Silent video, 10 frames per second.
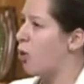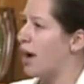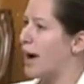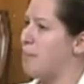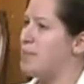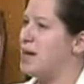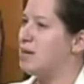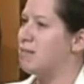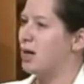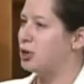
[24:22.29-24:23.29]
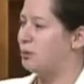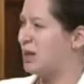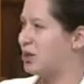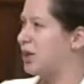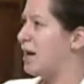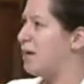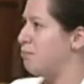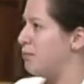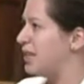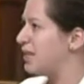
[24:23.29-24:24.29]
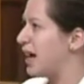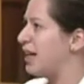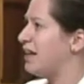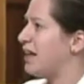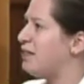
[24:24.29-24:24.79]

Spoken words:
So perhaps rapid response